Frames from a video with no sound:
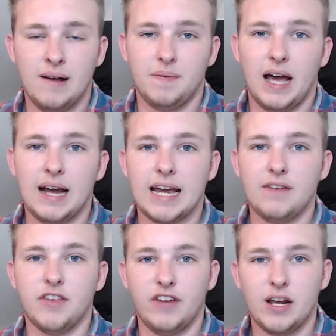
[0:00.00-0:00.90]
and gave
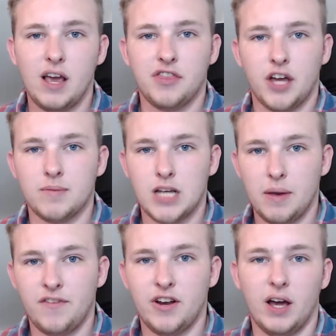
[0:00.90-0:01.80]
the video a thumbs up
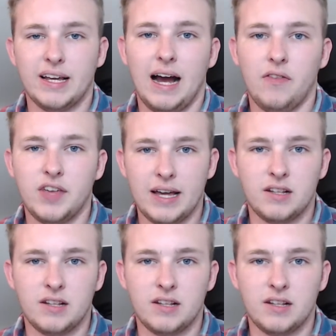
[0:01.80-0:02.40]
if you like it at the end.